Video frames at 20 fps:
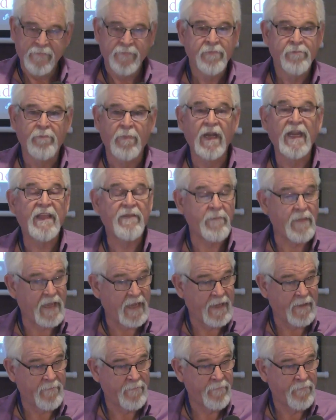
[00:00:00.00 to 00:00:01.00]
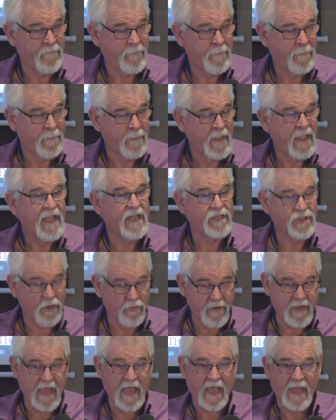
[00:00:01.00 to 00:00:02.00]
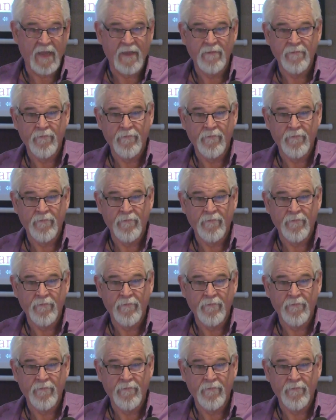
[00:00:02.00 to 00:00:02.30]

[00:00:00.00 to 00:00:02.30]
Believe me, it's okay.